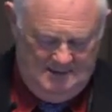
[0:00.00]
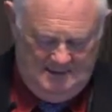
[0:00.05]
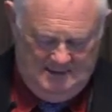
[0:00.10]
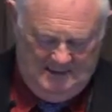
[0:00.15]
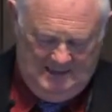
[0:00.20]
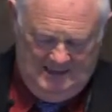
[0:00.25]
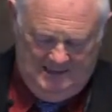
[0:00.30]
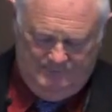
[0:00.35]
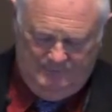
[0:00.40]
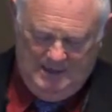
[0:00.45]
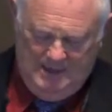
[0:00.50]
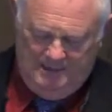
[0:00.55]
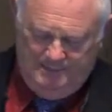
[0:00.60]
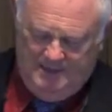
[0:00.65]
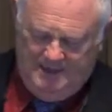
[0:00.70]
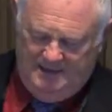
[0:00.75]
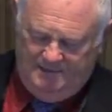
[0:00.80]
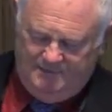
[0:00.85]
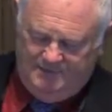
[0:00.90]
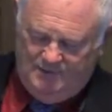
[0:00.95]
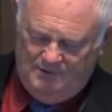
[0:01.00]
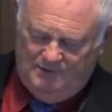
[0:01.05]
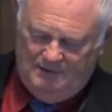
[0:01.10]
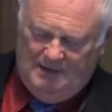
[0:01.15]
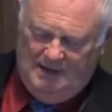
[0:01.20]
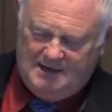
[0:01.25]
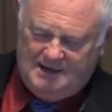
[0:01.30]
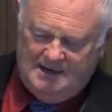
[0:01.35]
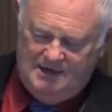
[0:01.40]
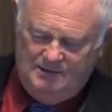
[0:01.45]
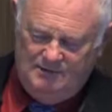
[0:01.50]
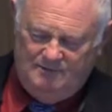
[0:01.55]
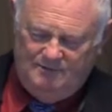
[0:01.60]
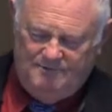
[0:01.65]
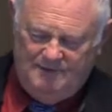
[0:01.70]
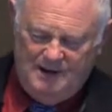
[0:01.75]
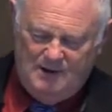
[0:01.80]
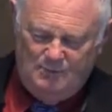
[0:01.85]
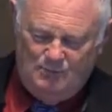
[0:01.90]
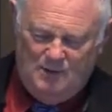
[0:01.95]
And maybe if you're lucky, you'll
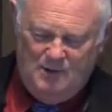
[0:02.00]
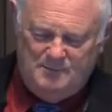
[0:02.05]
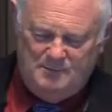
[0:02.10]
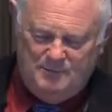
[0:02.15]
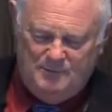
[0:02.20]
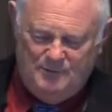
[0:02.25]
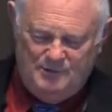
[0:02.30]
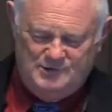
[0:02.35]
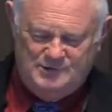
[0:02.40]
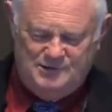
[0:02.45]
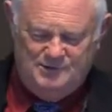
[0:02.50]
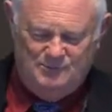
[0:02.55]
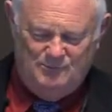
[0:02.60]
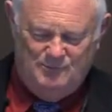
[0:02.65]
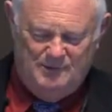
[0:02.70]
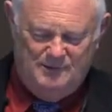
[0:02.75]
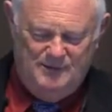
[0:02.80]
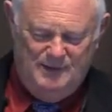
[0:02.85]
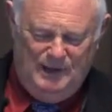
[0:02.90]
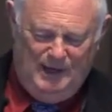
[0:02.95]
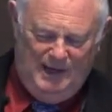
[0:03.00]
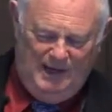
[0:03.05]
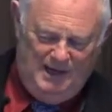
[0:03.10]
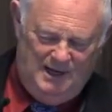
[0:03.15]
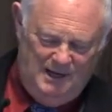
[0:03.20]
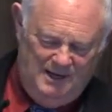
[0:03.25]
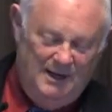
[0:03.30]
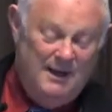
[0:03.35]
find one person when they